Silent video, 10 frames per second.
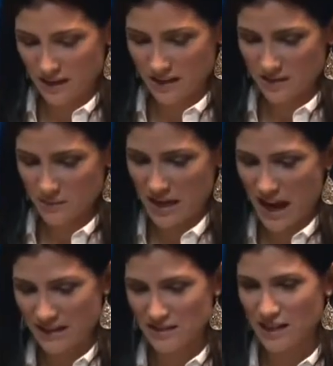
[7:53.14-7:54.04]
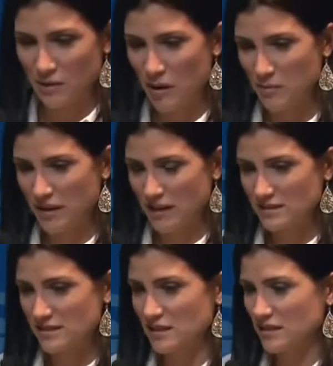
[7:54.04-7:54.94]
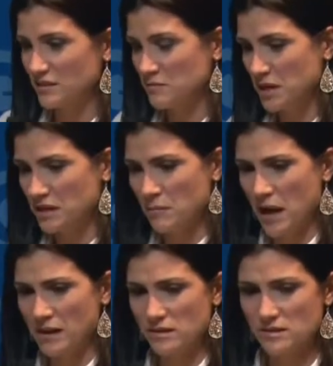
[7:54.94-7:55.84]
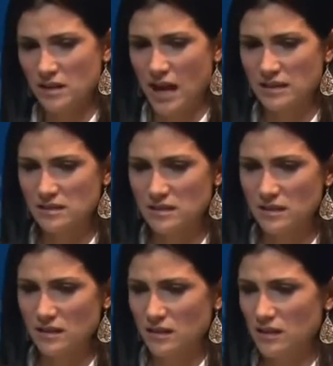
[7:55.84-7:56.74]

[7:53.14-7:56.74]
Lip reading: Somebody has to go up against the Media Matters and has to,